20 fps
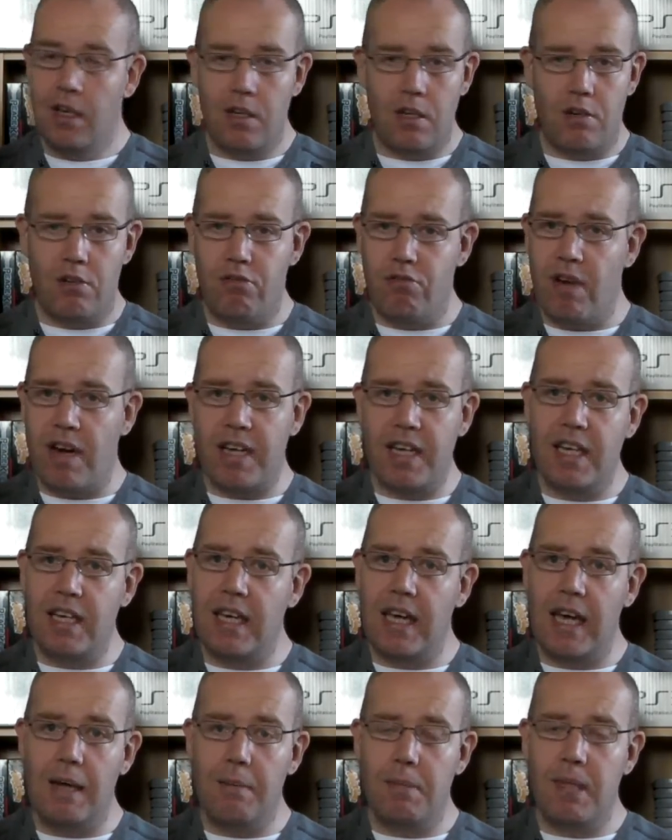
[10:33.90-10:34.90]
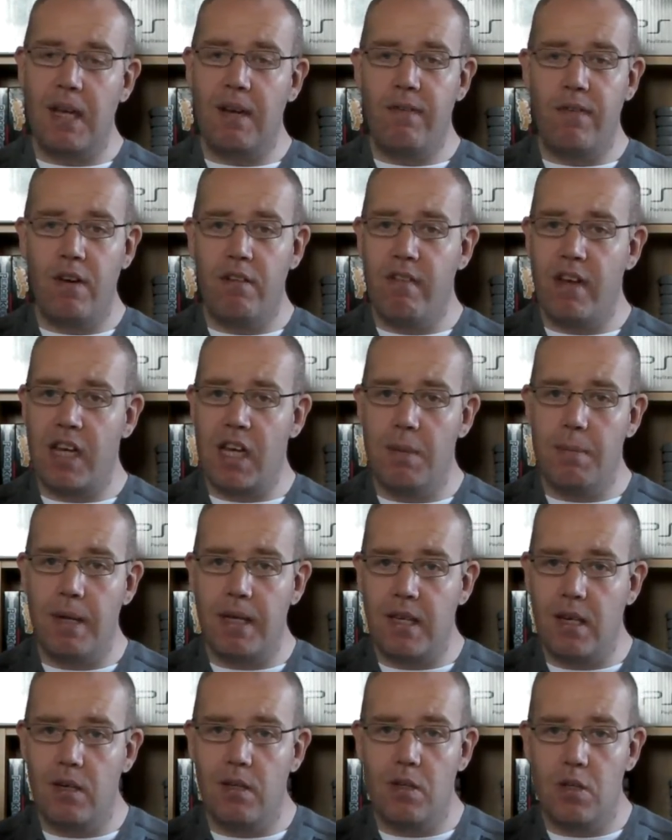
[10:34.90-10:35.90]
Cracking game. Definitely recommend
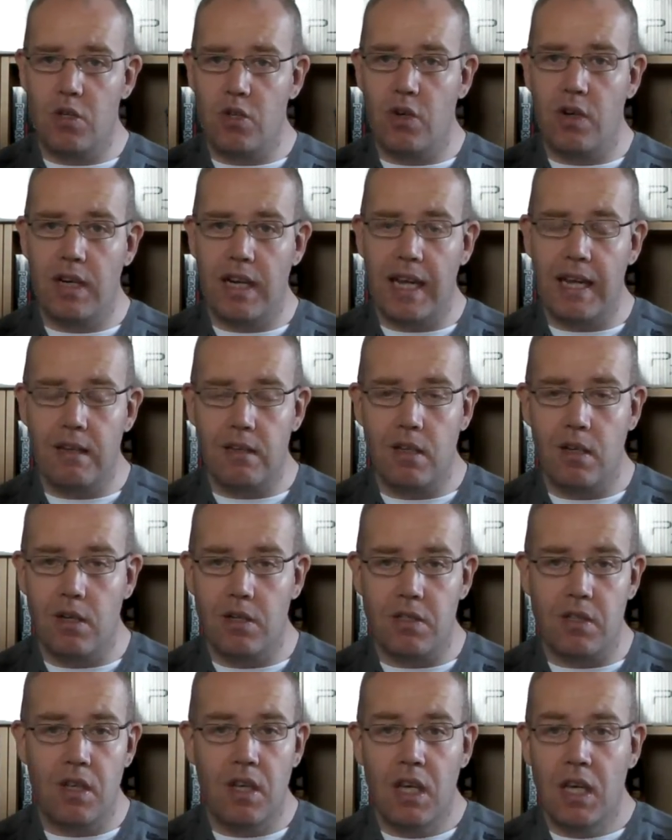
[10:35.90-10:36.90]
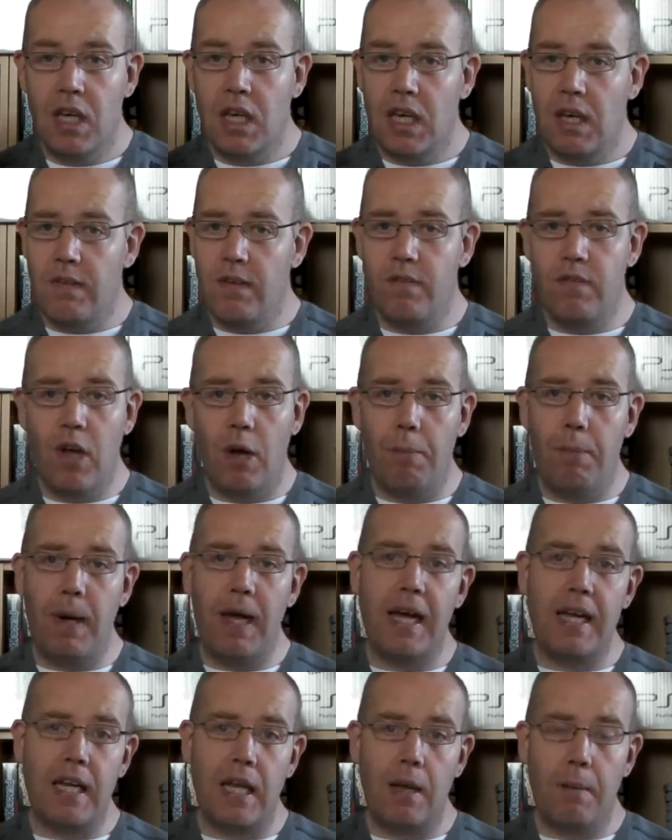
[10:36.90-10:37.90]
going and try it out, guys. If you've not
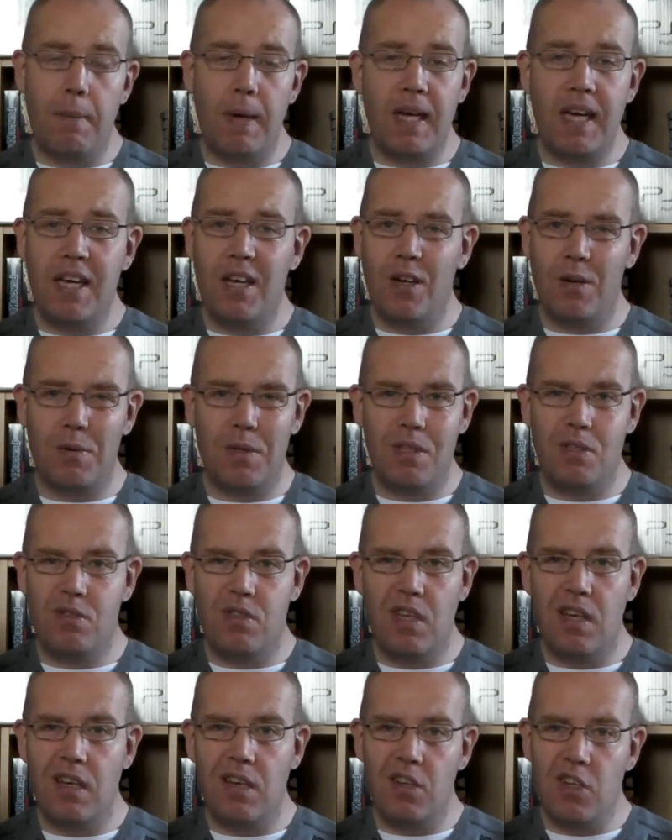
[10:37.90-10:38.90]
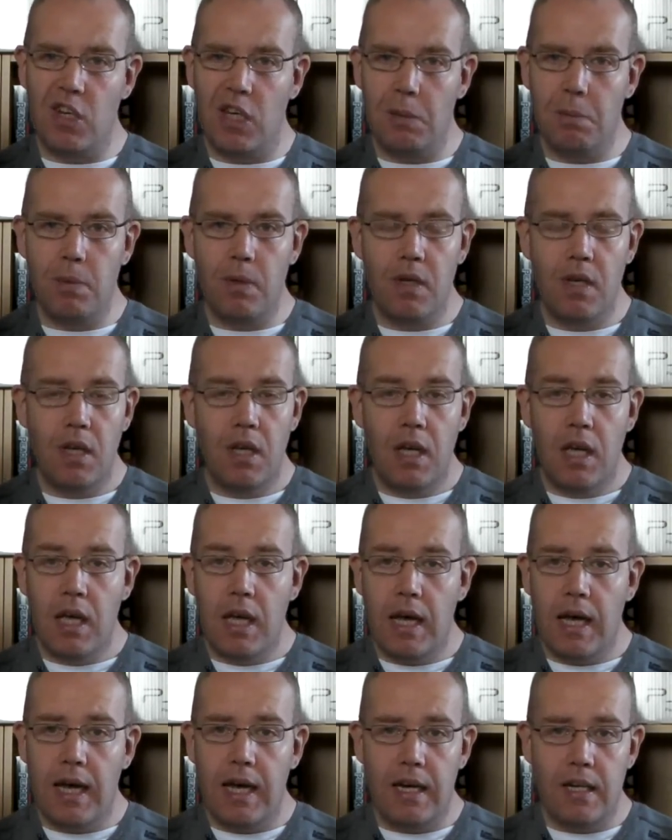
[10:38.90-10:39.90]
played it, pick it up. It's dirt cheap.
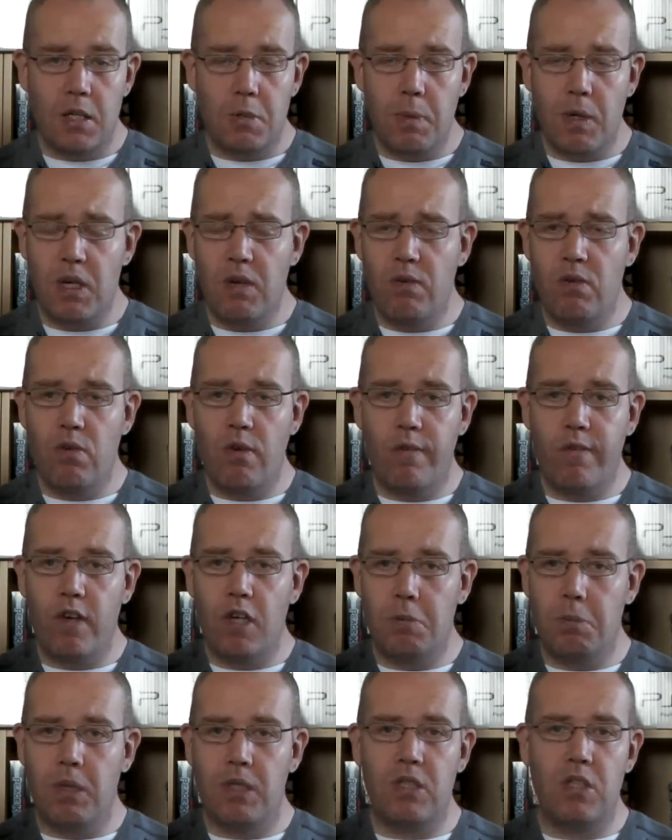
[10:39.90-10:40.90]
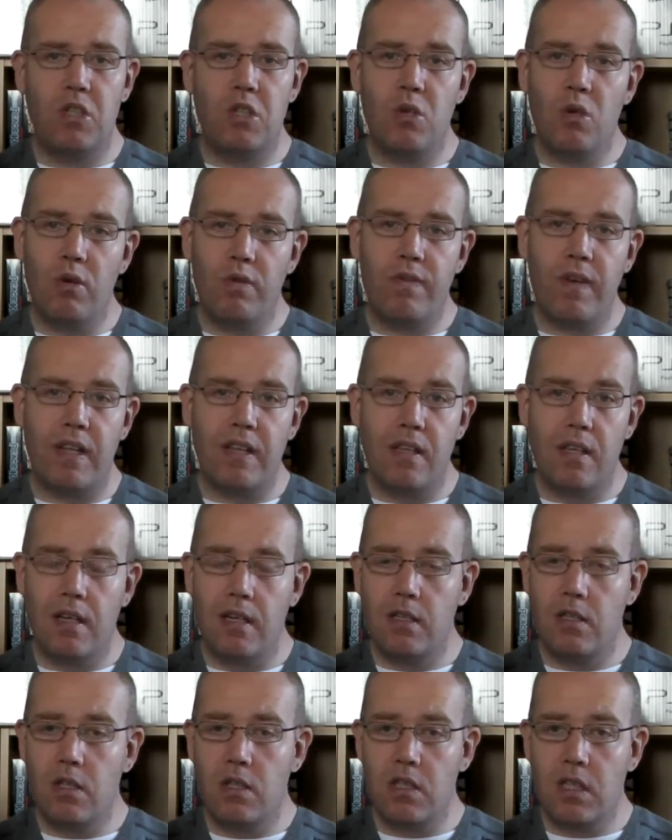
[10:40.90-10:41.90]
And especially if you're a first-person shooter fan,
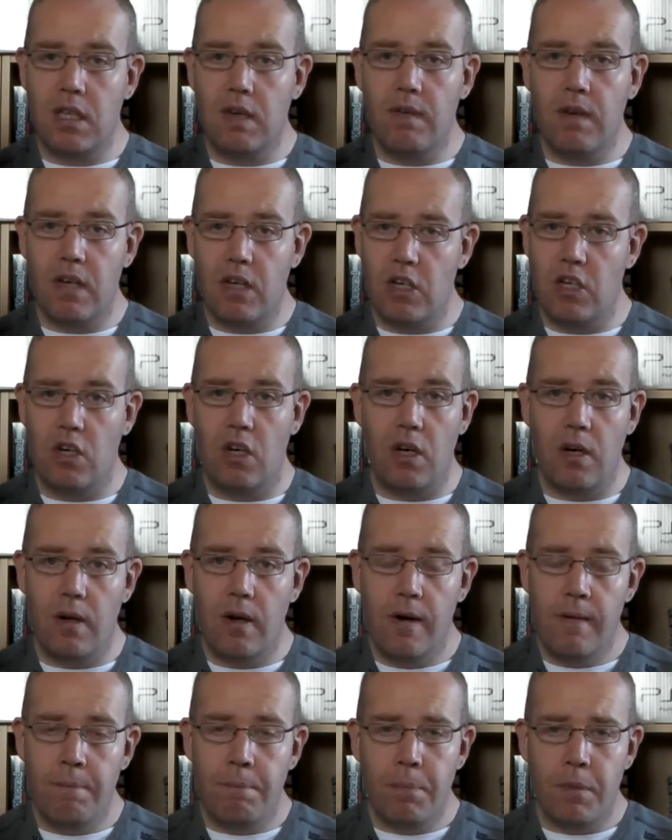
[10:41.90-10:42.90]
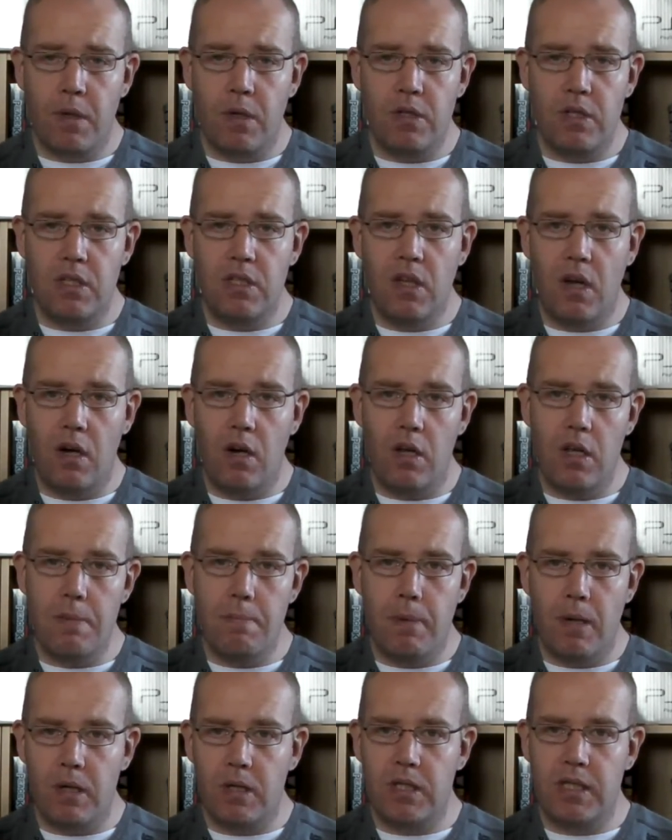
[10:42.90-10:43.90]
and just give it a shot, because it's not like your
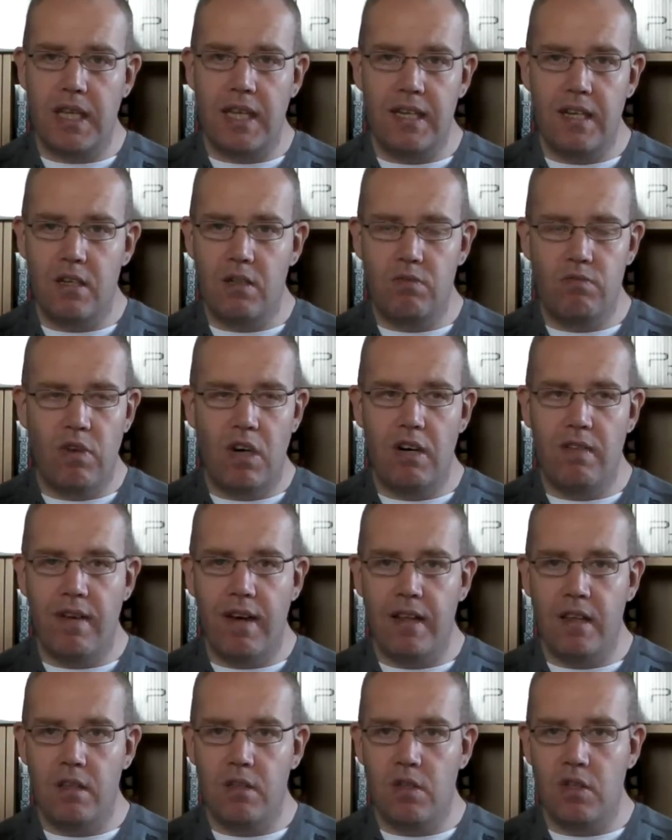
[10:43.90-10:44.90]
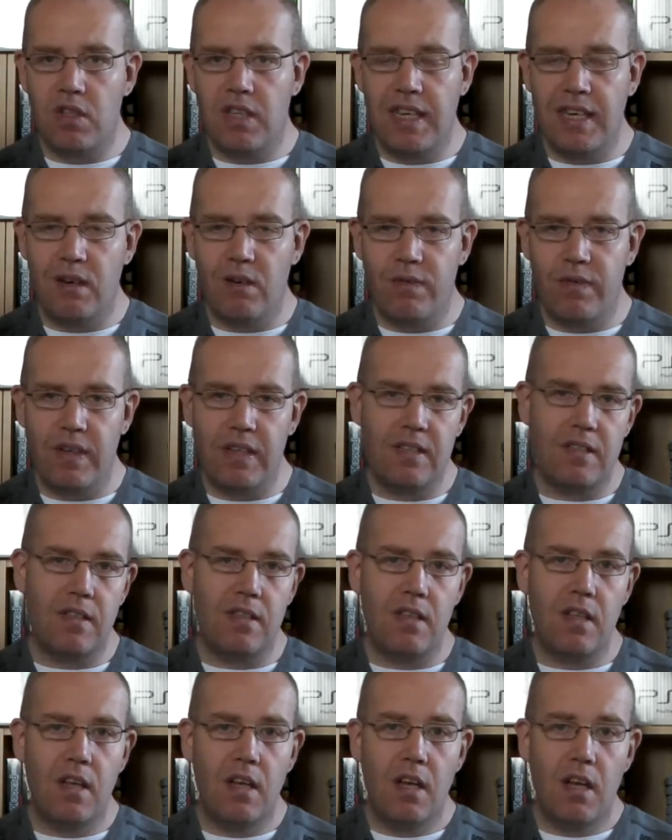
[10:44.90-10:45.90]
bog-standard run around and just kill things and